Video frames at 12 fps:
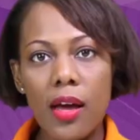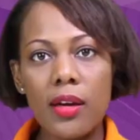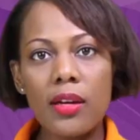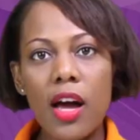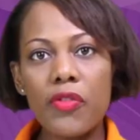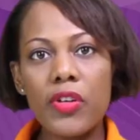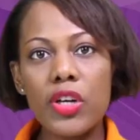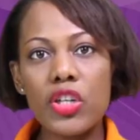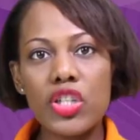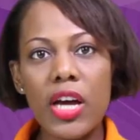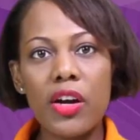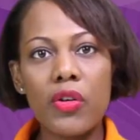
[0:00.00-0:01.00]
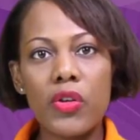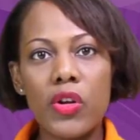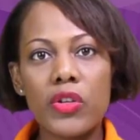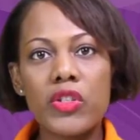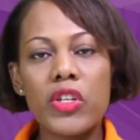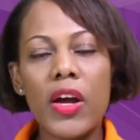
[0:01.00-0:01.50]
Governor
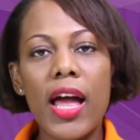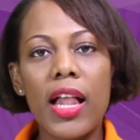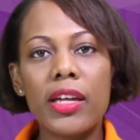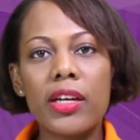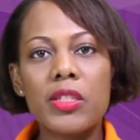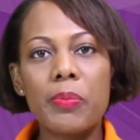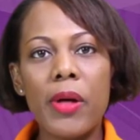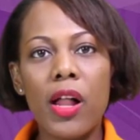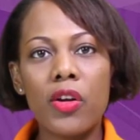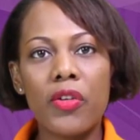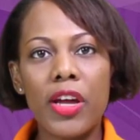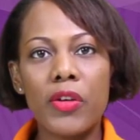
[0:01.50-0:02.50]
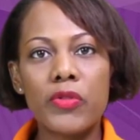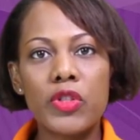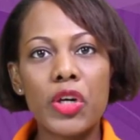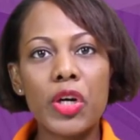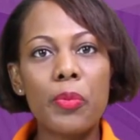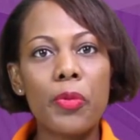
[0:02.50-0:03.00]
General Sir Elliot Belgrave
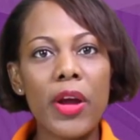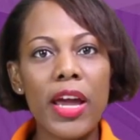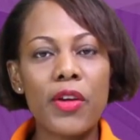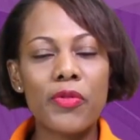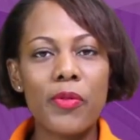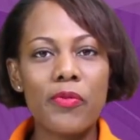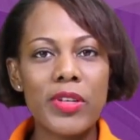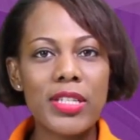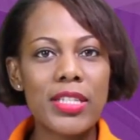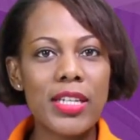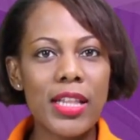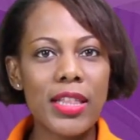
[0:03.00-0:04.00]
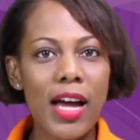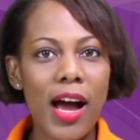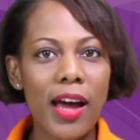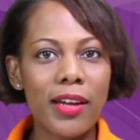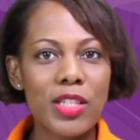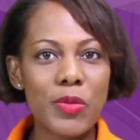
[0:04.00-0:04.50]
took a break from visiting the
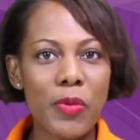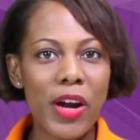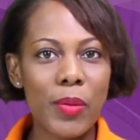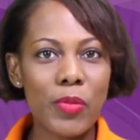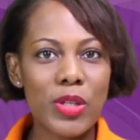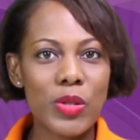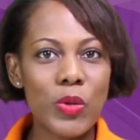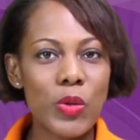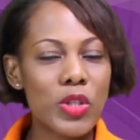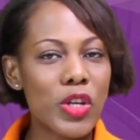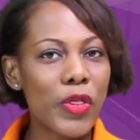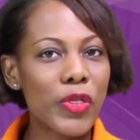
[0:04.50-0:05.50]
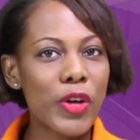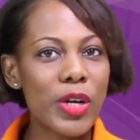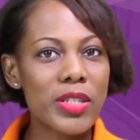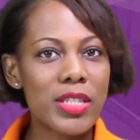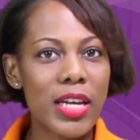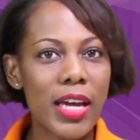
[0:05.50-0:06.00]
island's primary schools on
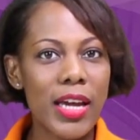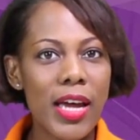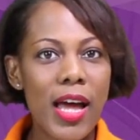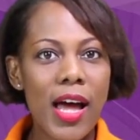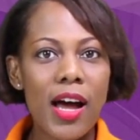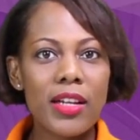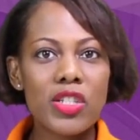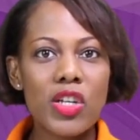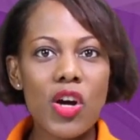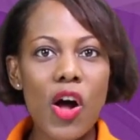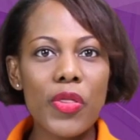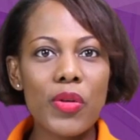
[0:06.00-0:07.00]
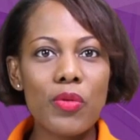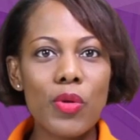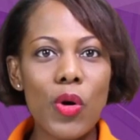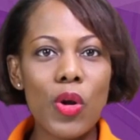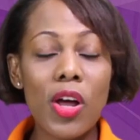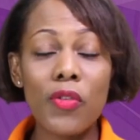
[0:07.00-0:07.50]
Thursday and took on the
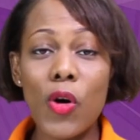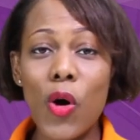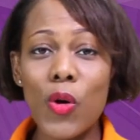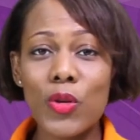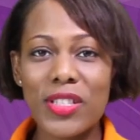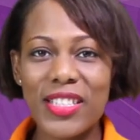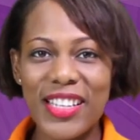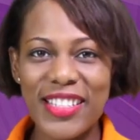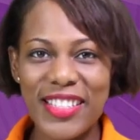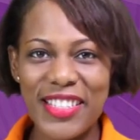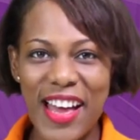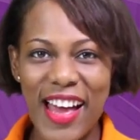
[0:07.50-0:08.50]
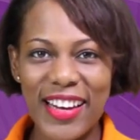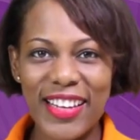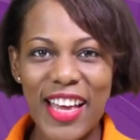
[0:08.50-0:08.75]
role of host instead.